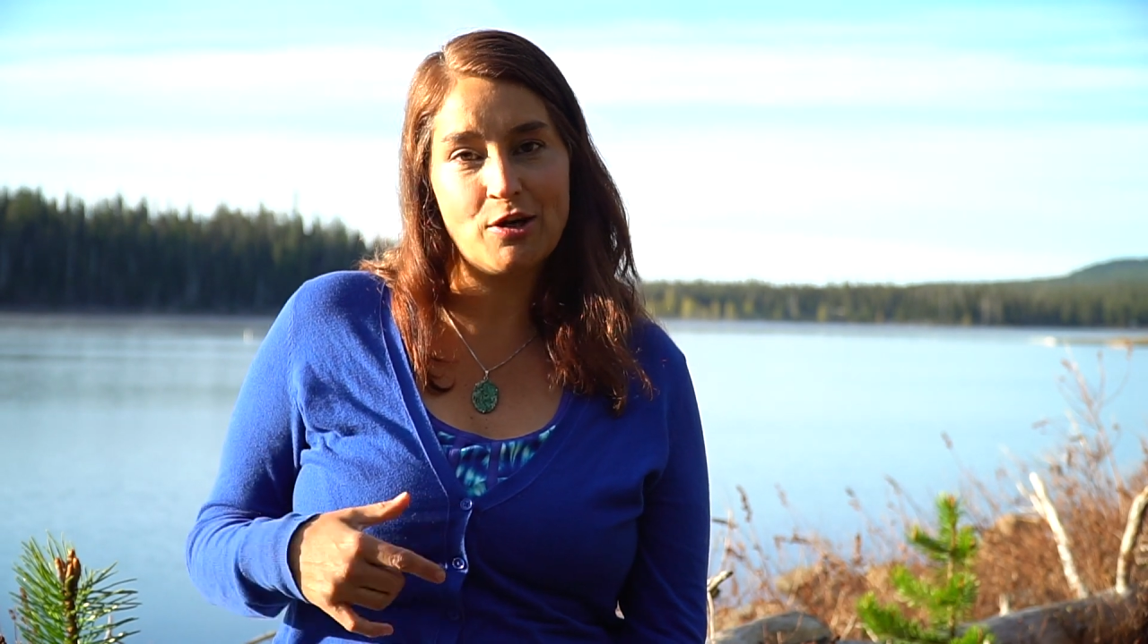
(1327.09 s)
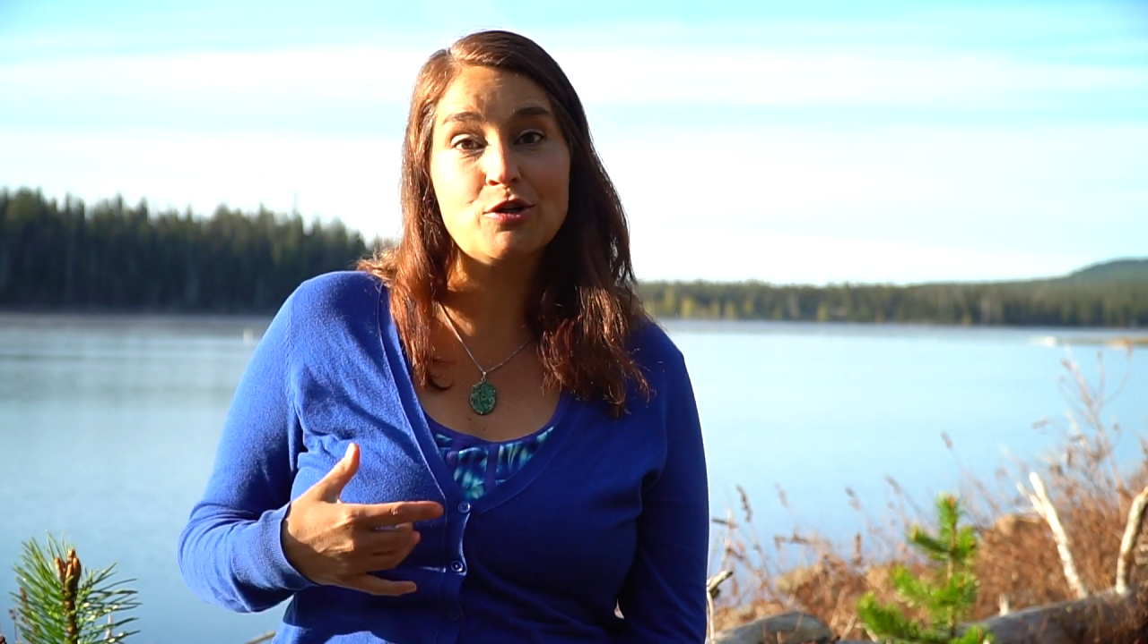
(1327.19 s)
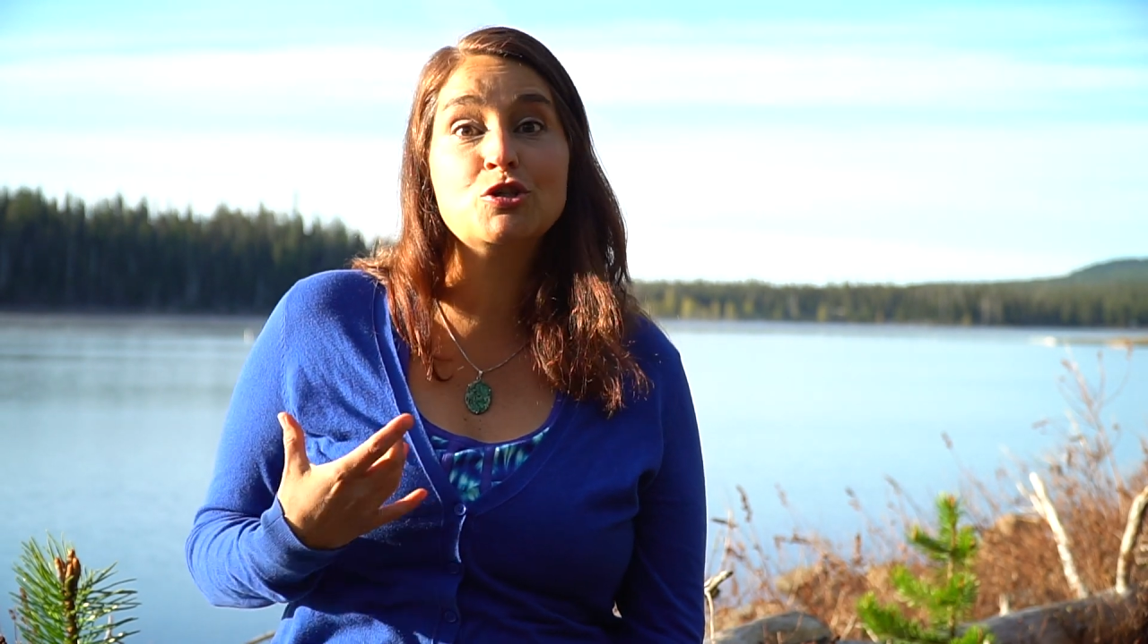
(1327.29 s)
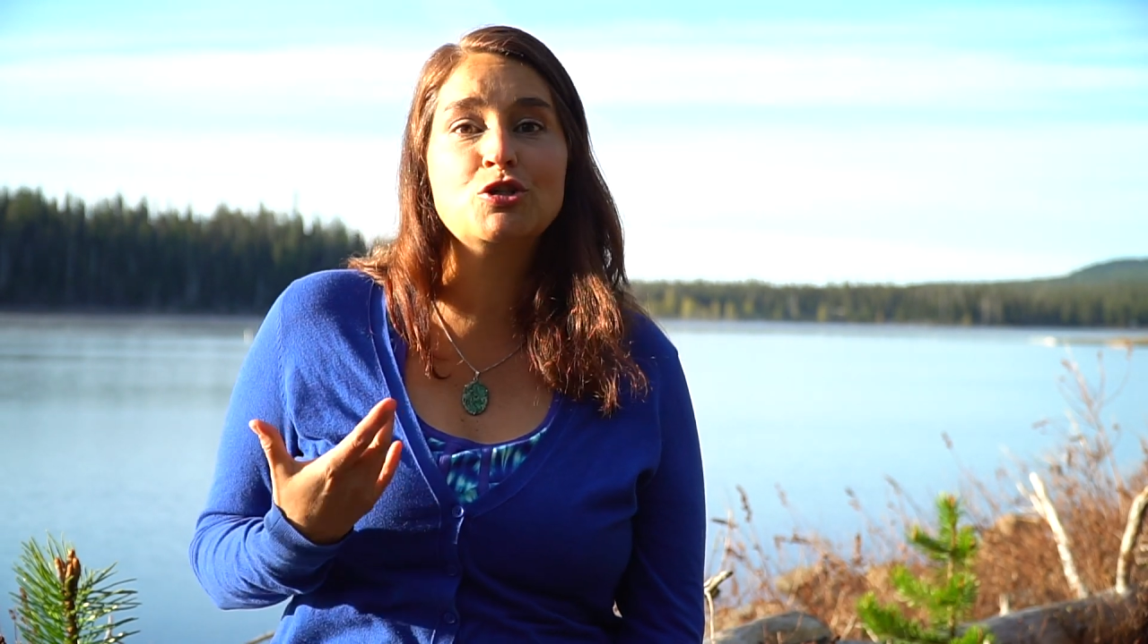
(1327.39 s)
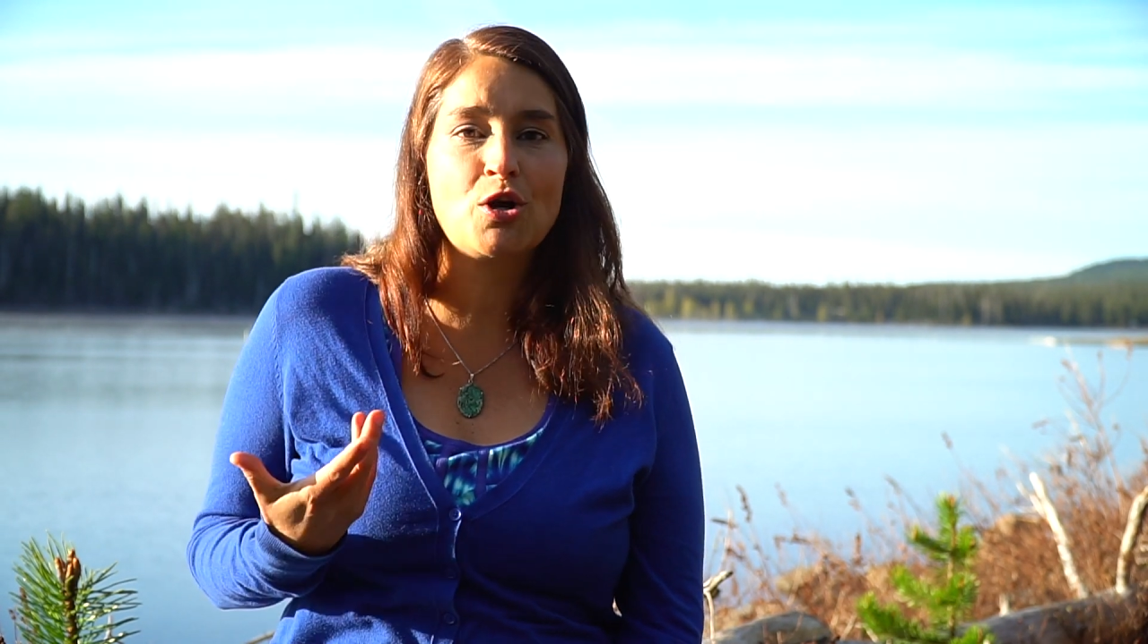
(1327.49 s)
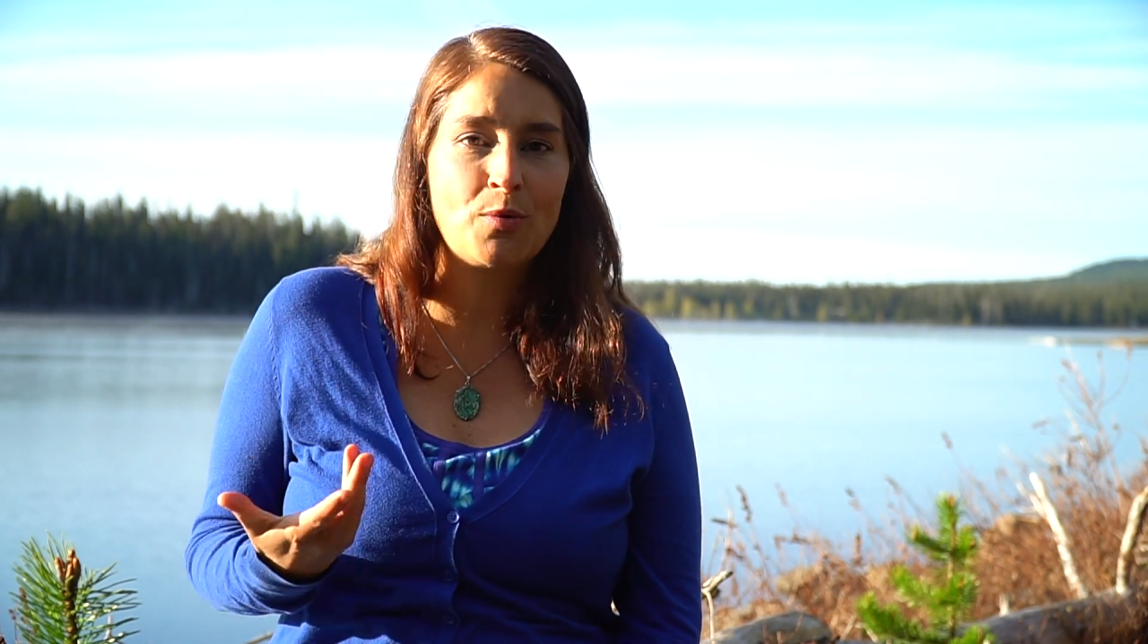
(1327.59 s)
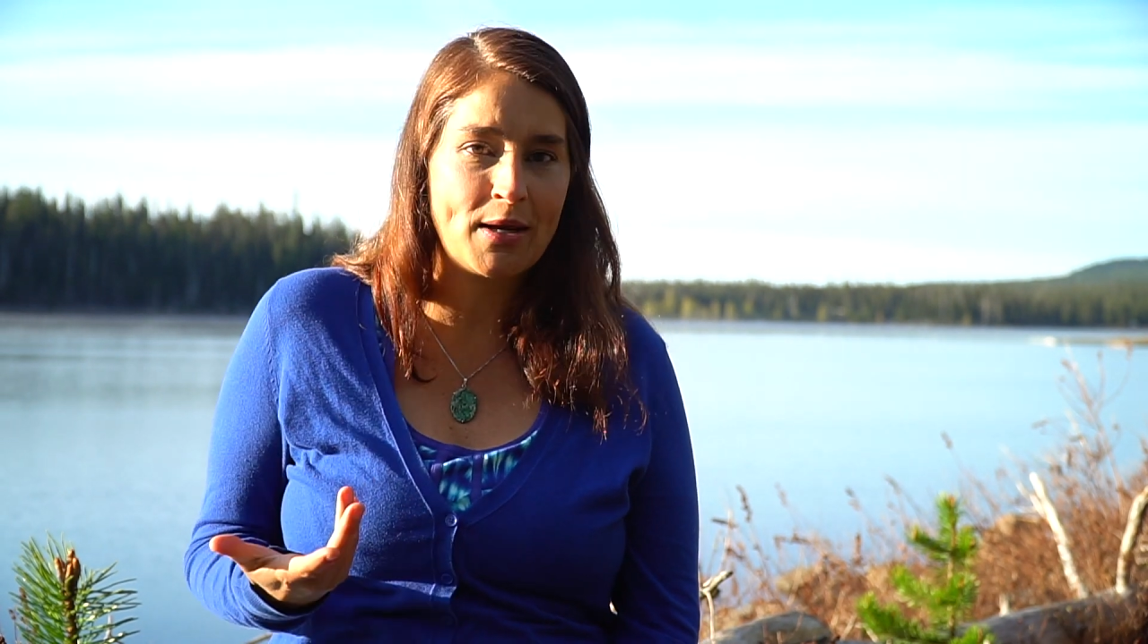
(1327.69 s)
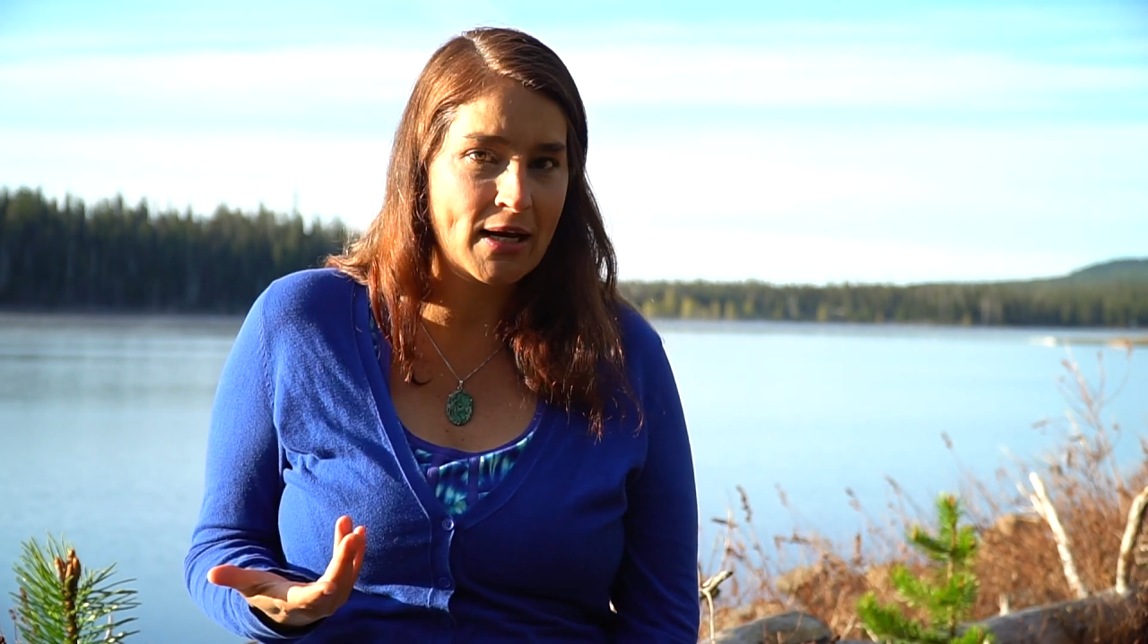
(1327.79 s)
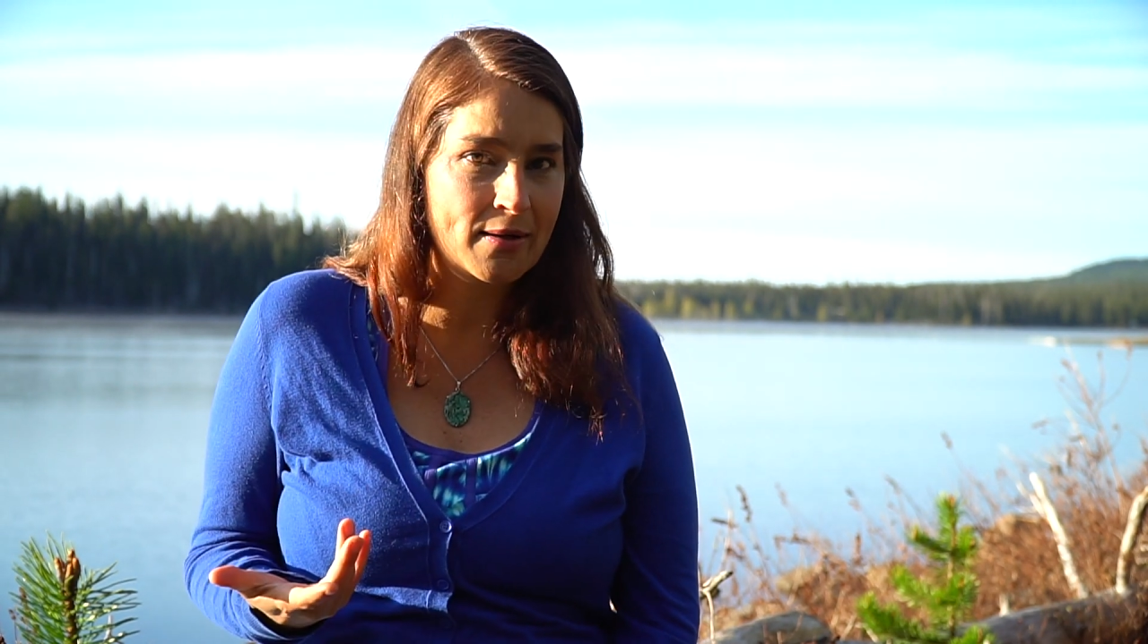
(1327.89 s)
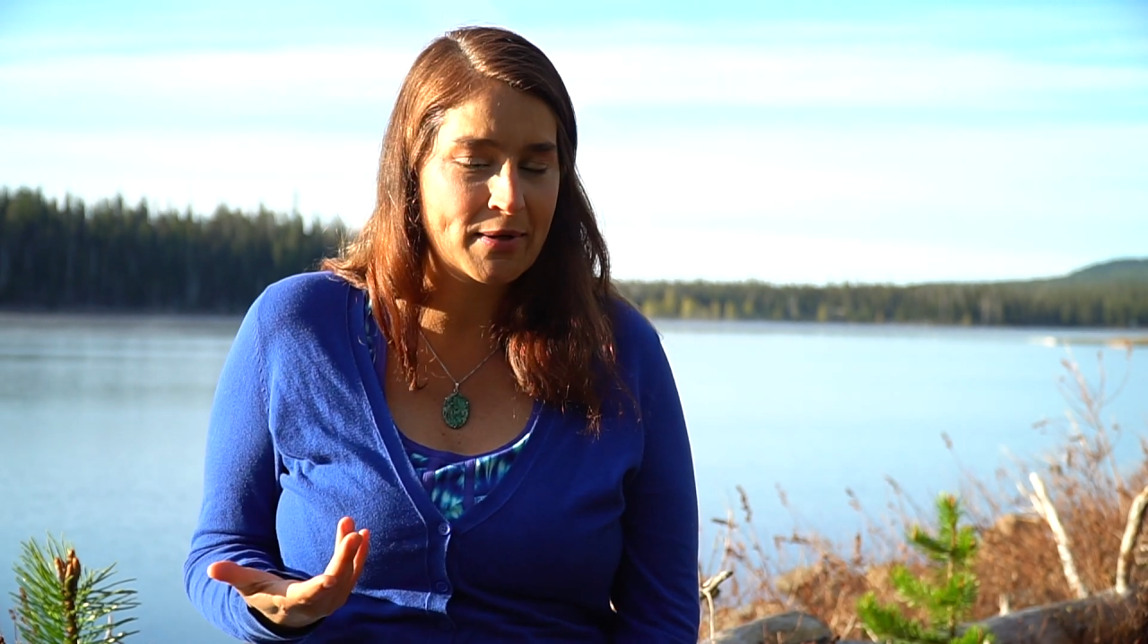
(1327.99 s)
are
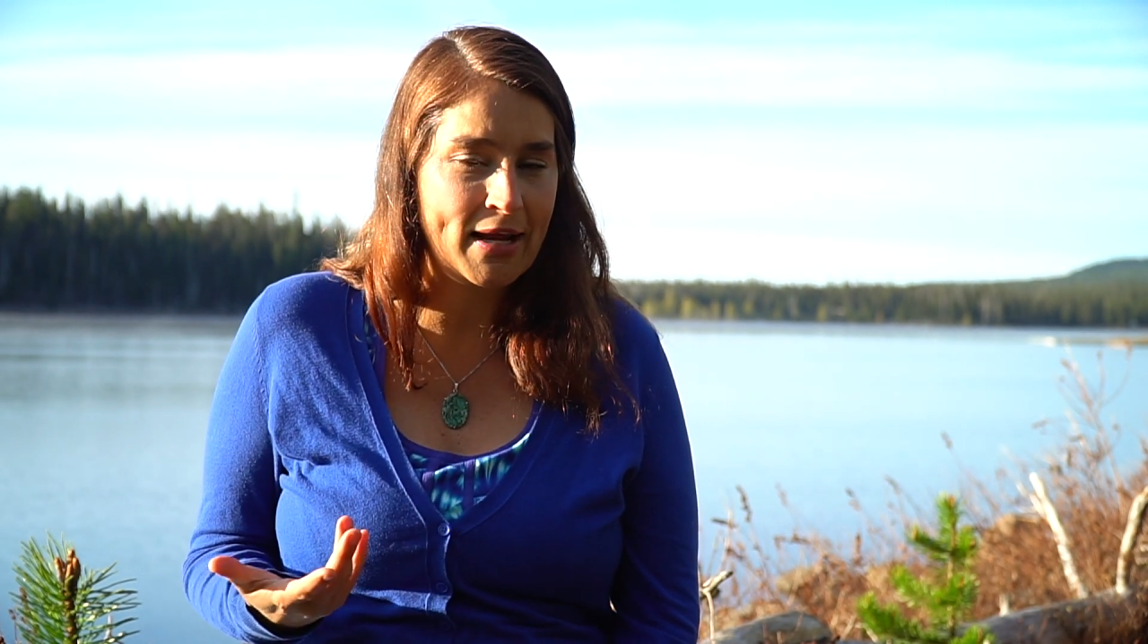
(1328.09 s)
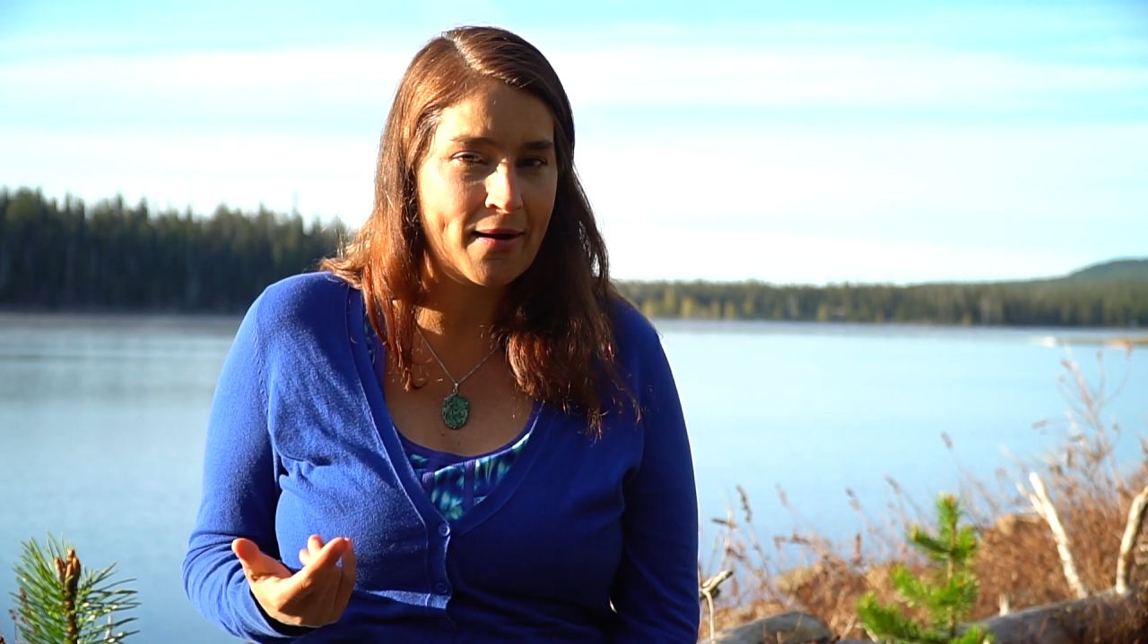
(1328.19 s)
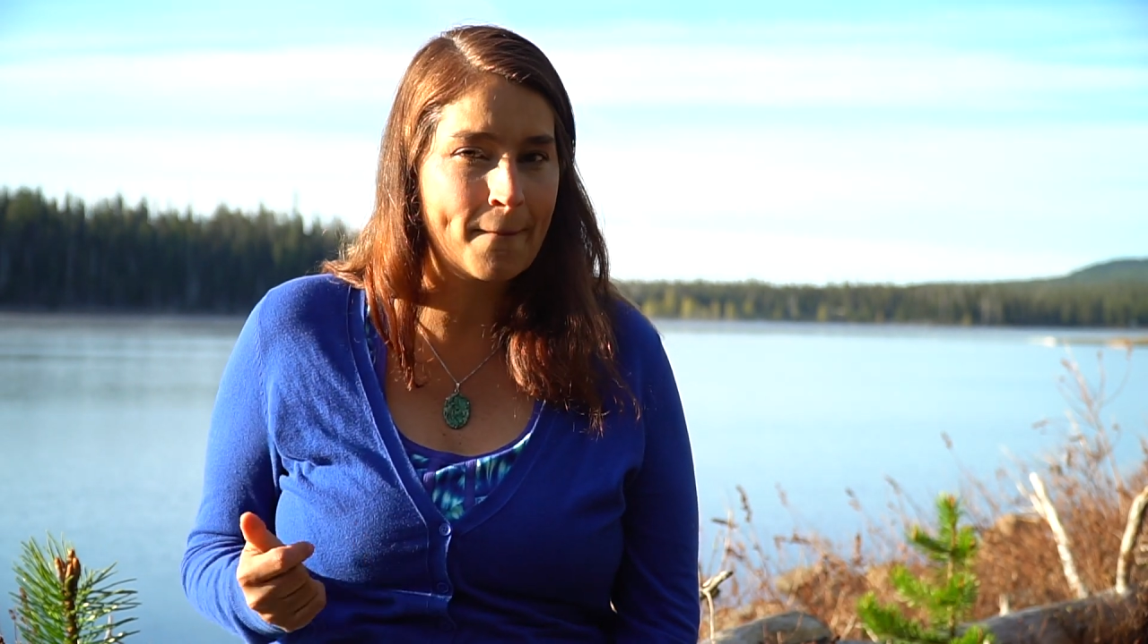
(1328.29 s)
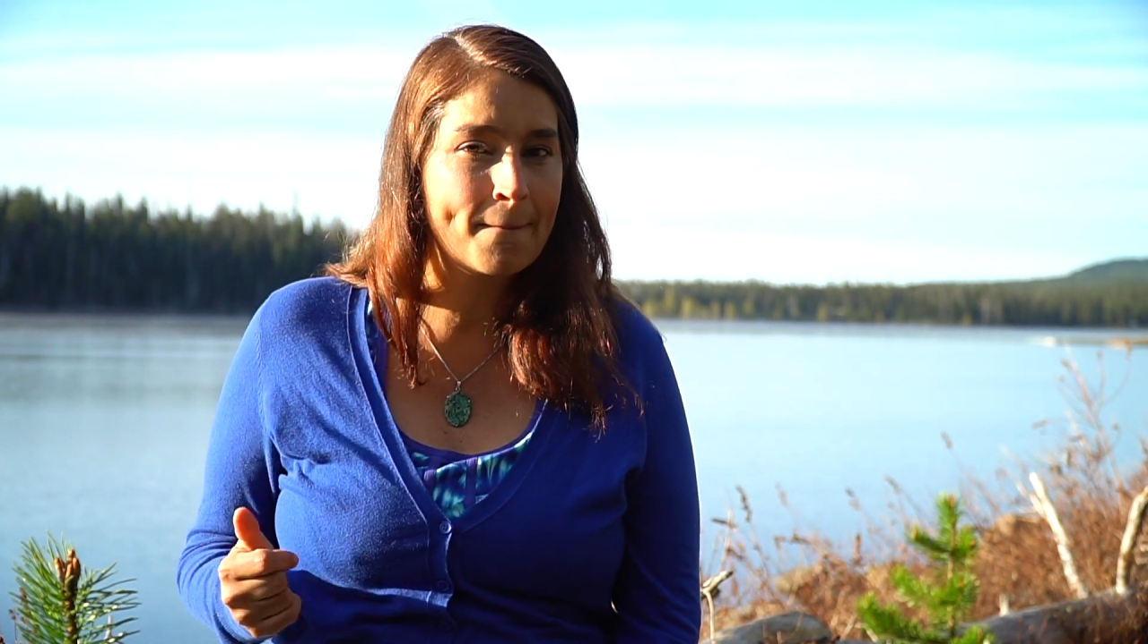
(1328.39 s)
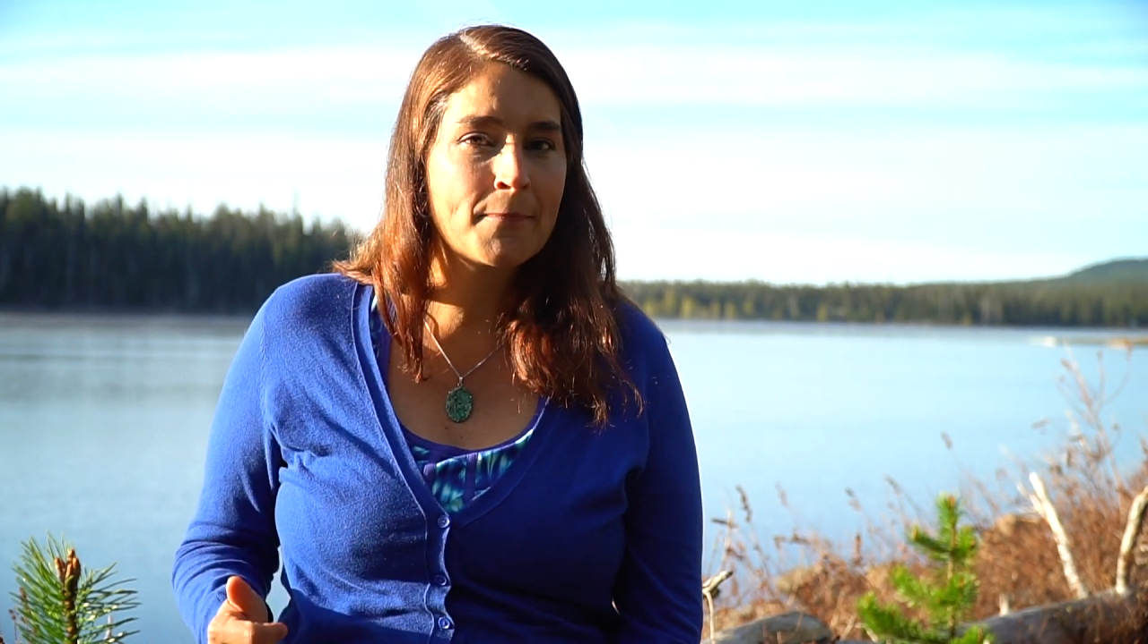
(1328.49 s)
showing up now.